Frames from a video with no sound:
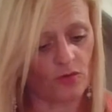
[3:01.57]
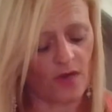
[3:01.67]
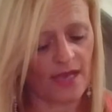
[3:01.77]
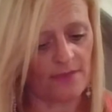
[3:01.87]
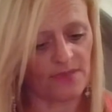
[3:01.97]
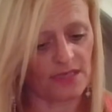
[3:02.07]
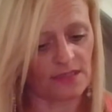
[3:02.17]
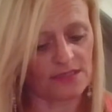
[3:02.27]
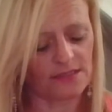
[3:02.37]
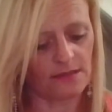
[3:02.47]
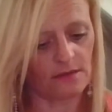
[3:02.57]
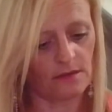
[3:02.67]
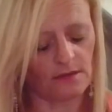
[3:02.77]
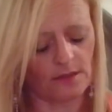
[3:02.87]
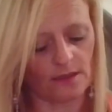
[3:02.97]
quite happy, and
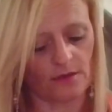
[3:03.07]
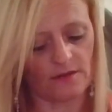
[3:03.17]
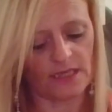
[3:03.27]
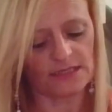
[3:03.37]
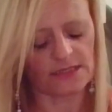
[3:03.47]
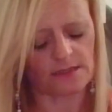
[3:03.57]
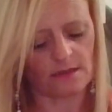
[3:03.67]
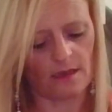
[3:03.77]
there's